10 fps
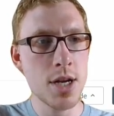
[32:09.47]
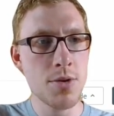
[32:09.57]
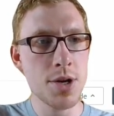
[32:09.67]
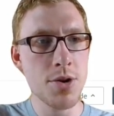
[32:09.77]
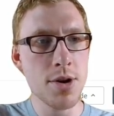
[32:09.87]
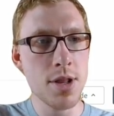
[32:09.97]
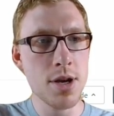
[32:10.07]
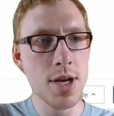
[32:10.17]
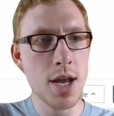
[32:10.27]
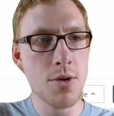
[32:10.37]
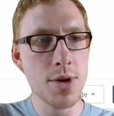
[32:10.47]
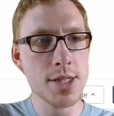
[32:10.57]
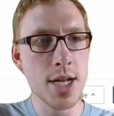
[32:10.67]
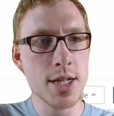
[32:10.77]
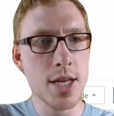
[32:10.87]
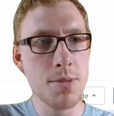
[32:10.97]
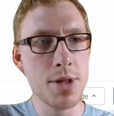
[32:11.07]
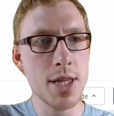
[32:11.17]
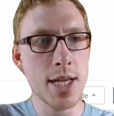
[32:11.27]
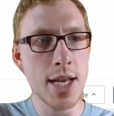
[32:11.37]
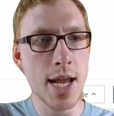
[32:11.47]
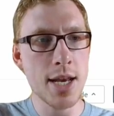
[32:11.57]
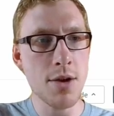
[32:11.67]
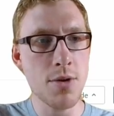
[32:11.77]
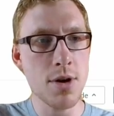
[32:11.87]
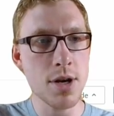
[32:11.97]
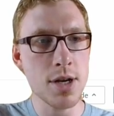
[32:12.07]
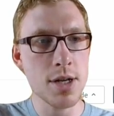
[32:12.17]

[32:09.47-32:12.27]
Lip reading: Return the result table in any order.